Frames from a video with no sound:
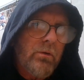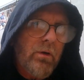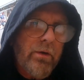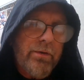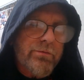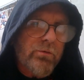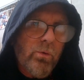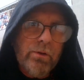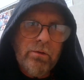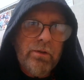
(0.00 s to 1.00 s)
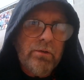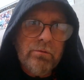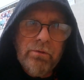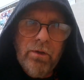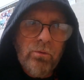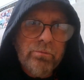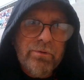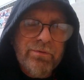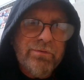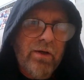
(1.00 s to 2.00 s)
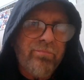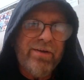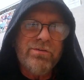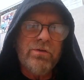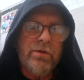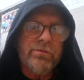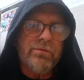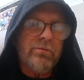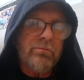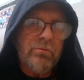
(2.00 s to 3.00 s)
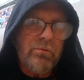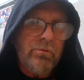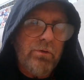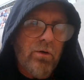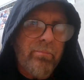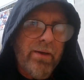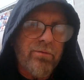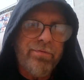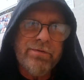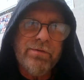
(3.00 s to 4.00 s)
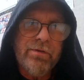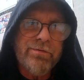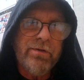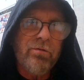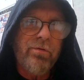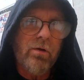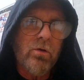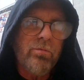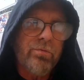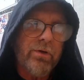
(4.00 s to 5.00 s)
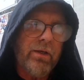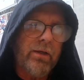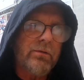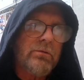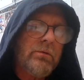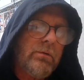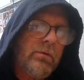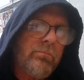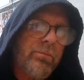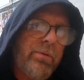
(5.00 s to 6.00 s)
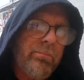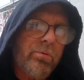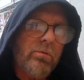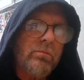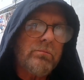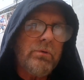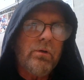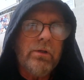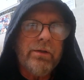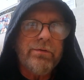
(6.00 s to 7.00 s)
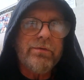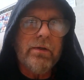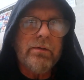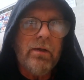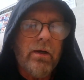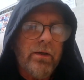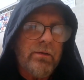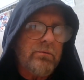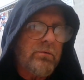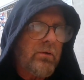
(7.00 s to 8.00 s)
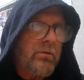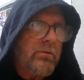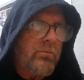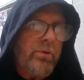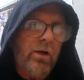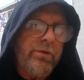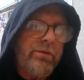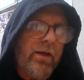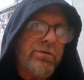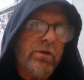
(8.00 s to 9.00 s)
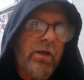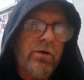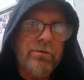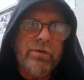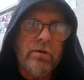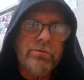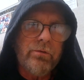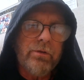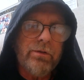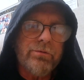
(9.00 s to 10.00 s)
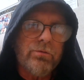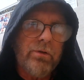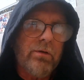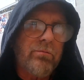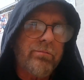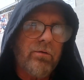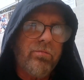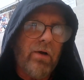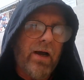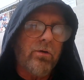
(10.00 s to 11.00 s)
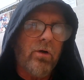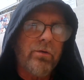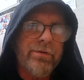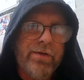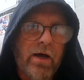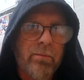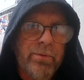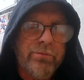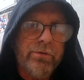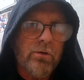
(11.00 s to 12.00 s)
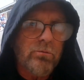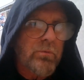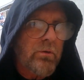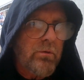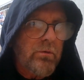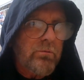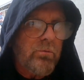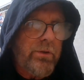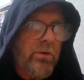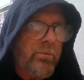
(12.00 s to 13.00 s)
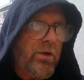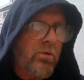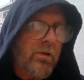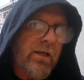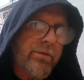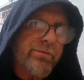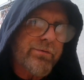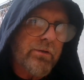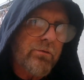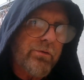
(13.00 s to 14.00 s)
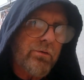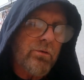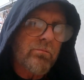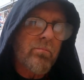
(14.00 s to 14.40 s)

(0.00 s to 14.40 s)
historically, this stuff has just, manifested itself all over again. But people, like I said, we all need to educate ourselves on the history of how all this happened. So we don't allow this to continue.